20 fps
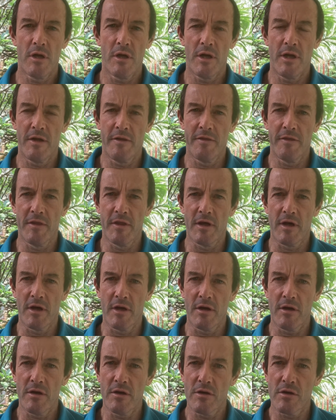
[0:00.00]
in
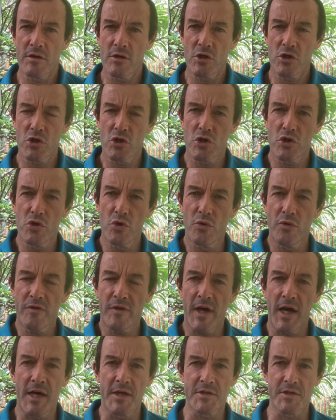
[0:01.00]
the
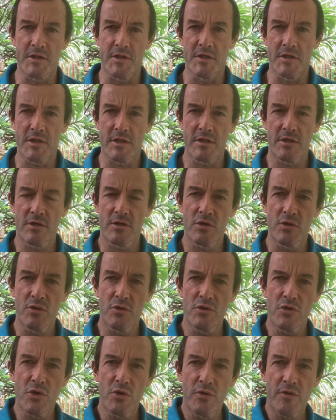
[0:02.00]
2000s, the
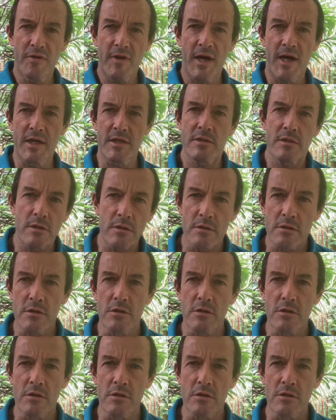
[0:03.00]
2000 to